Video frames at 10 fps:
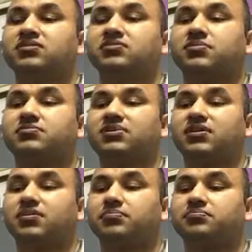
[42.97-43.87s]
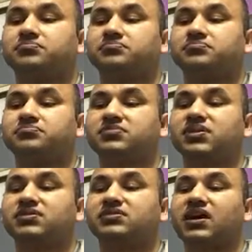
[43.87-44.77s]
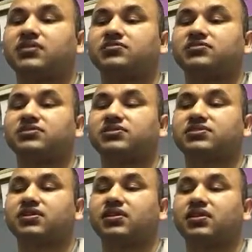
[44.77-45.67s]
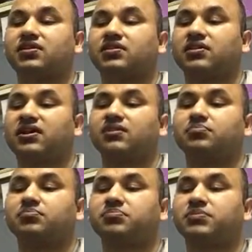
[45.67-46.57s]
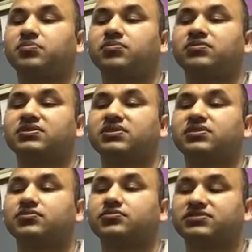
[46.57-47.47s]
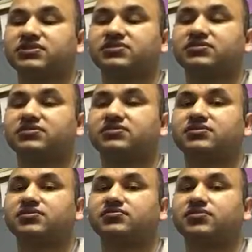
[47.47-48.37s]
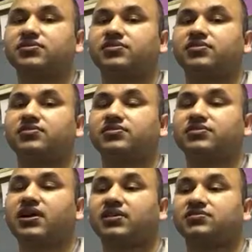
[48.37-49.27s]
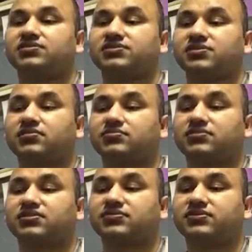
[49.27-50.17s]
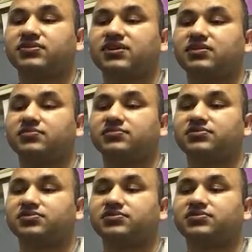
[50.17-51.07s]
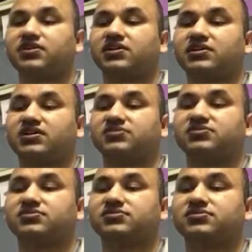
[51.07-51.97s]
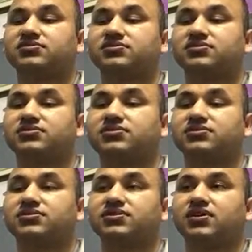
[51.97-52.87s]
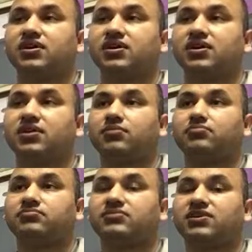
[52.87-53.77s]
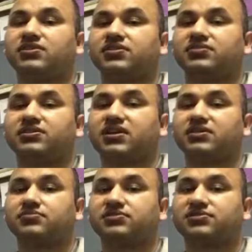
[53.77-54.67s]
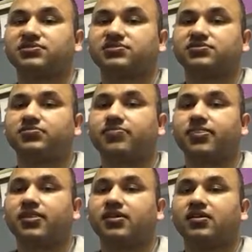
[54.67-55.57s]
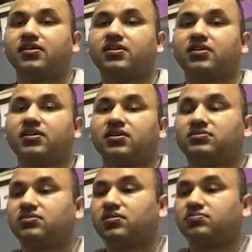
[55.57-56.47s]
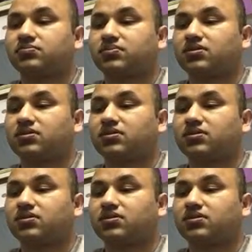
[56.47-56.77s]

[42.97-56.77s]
some of the diagnostic lab people. They use it for the diagnosis of different kind of disease like cancers uh, and other kind of disease. So